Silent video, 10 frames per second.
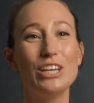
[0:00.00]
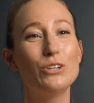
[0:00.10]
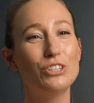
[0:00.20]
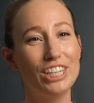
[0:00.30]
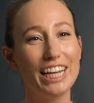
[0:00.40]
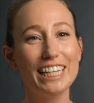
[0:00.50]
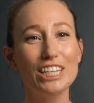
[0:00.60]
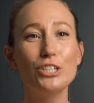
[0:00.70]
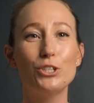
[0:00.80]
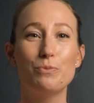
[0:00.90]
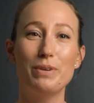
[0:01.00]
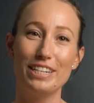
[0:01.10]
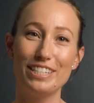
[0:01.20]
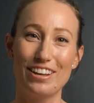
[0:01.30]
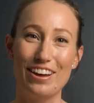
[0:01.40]
Your checklist should be
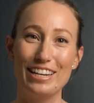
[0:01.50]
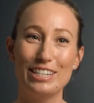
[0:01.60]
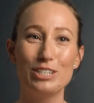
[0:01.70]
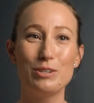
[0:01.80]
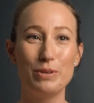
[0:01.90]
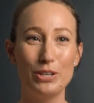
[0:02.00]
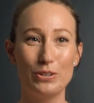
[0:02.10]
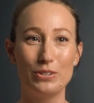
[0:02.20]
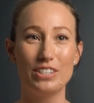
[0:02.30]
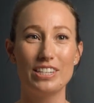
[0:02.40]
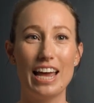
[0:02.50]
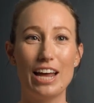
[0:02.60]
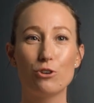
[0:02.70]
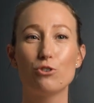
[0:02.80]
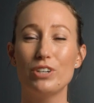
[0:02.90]
designed to be used
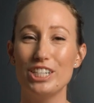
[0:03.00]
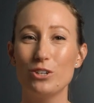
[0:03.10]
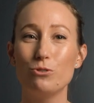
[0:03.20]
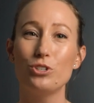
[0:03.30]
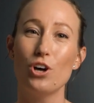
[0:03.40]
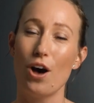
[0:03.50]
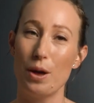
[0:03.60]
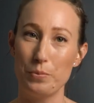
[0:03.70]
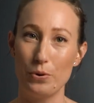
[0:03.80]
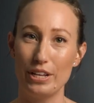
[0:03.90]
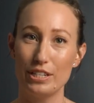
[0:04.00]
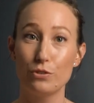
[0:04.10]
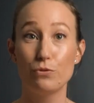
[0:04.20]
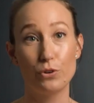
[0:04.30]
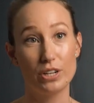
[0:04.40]
at critical time points.
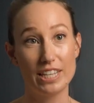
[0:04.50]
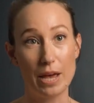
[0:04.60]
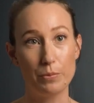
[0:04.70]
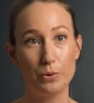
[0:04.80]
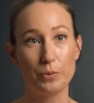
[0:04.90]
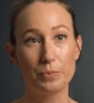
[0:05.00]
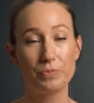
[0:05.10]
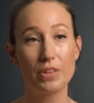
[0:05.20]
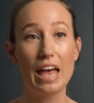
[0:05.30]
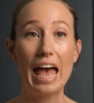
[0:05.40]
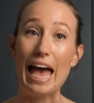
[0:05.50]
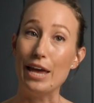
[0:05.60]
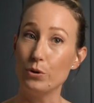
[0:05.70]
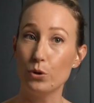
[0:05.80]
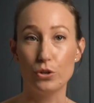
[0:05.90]
For example,
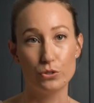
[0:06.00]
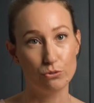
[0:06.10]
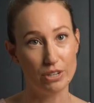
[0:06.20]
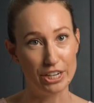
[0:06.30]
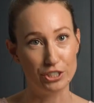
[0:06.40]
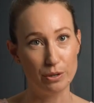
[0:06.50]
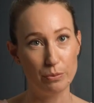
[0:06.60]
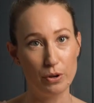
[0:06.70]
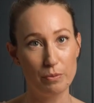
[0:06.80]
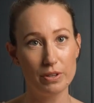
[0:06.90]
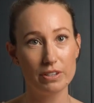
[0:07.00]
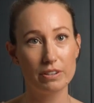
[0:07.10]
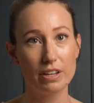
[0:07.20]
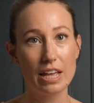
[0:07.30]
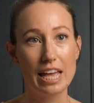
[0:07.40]
at your consultation appointment,
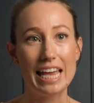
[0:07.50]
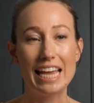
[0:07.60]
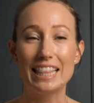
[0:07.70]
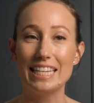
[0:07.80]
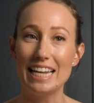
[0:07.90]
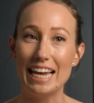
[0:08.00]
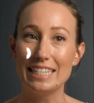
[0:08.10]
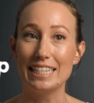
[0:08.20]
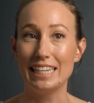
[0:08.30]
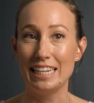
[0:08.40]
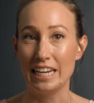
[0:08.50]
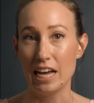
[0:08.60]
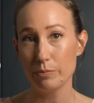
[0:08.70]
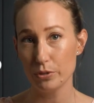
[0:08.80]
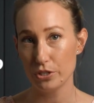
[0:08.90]
in the days leading
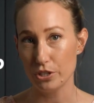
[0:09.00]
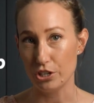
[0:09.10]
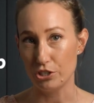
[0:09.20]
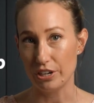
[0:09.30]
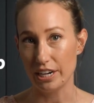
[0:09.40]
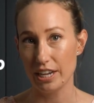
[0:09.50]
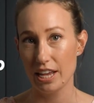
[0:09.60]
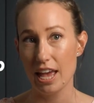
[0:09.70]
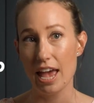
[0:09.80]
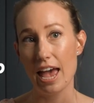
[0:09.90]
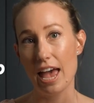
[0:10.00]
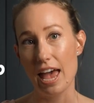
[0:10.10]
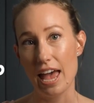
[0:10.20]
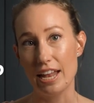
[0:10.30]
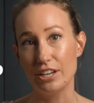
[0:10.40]
up to surgery,
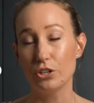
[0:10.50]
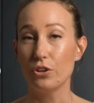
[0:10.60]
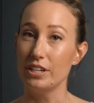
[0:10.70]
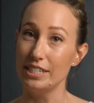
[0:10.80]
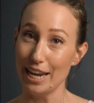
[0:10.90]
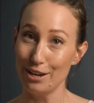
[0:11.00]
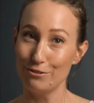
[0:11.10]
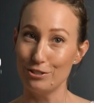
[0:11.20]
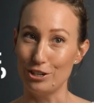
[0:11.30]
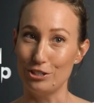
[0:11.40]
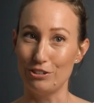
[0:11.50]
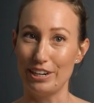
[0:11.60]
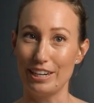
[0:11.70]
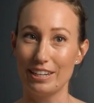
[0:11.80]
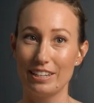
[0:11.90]
and on the day of
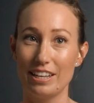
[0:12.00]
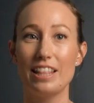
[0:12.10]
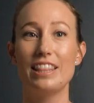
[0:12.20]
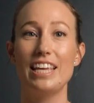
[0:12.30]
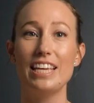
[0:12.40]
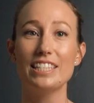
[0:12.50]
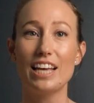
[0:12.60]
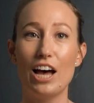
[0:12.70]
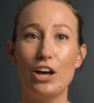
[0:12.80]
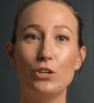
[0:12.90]
surgery. These are